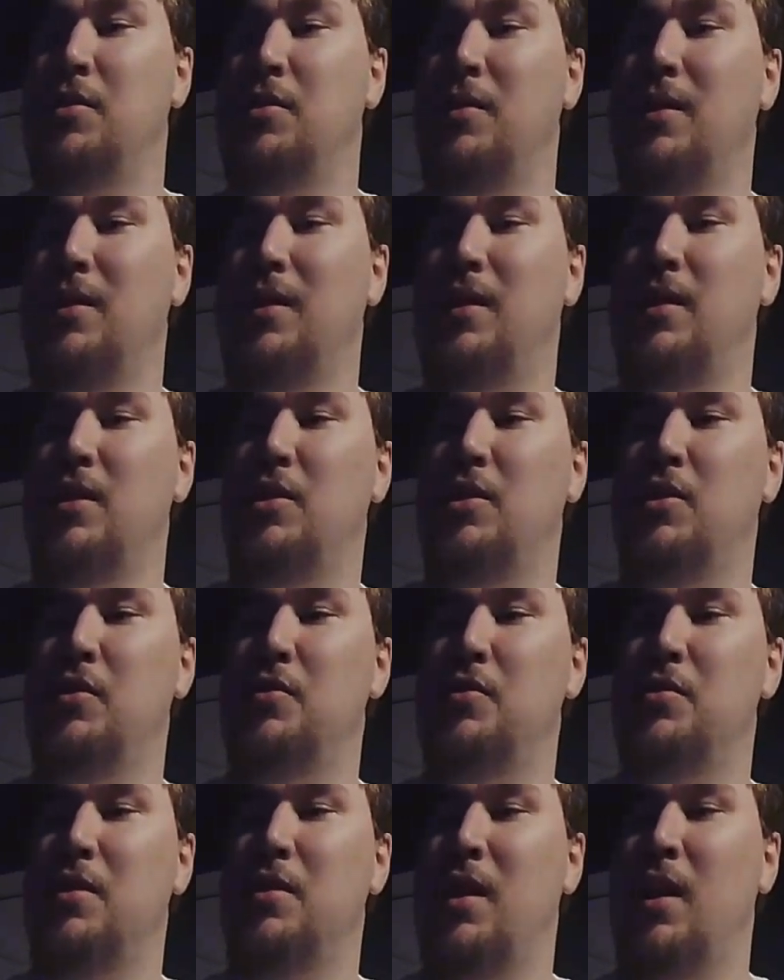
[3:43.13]
to the
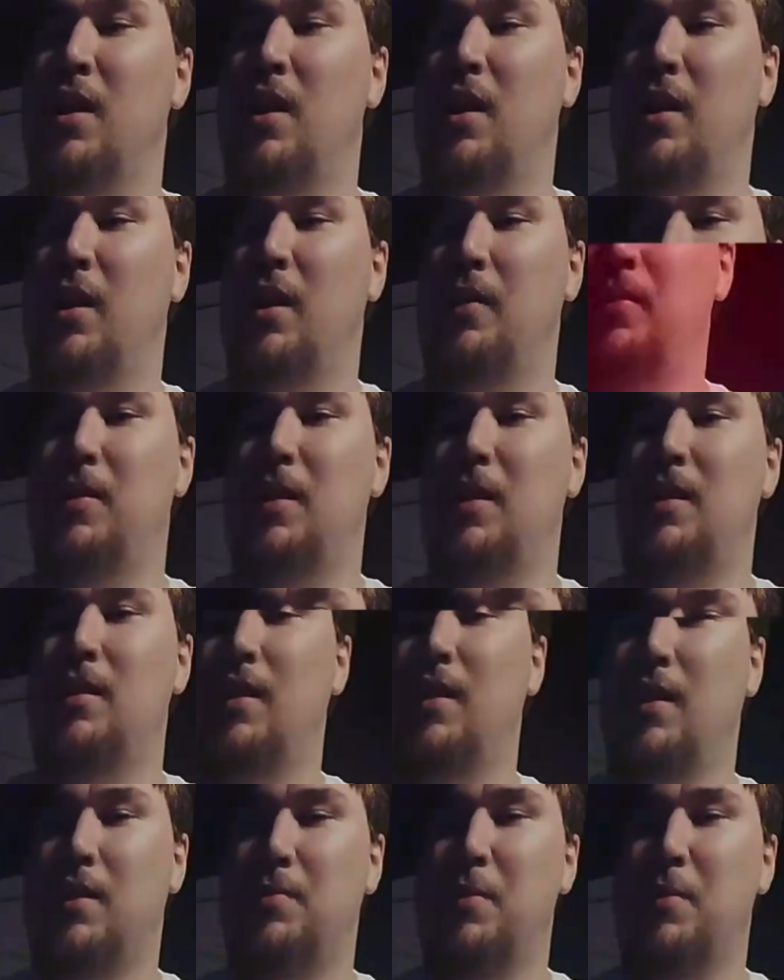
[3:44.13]
conclusion of
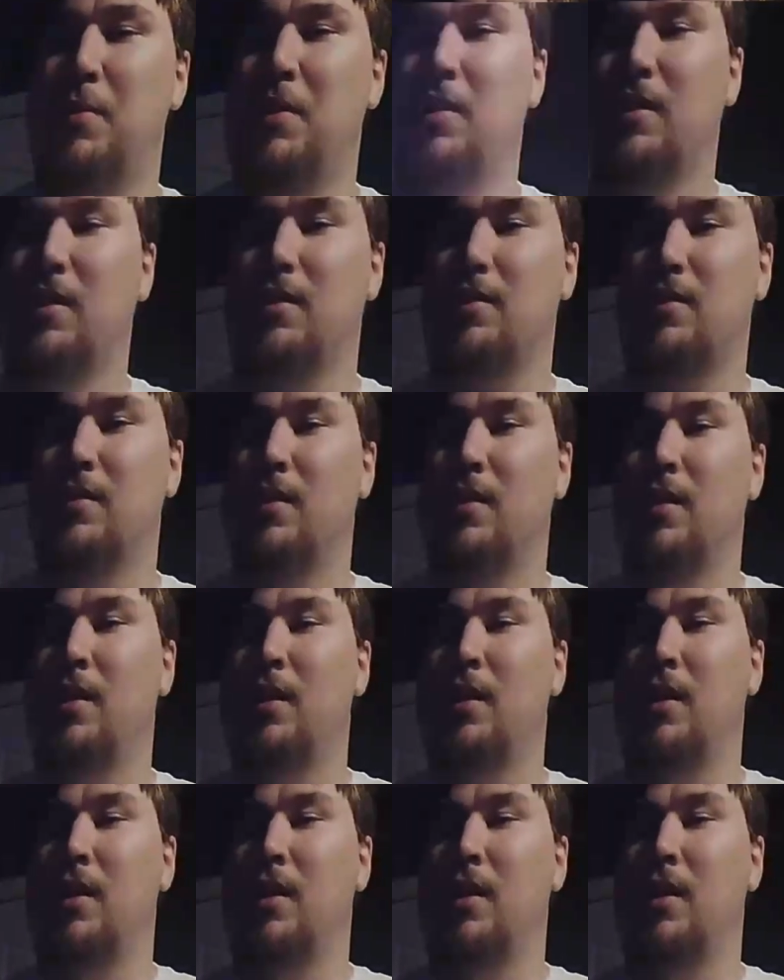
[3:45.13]
the experience,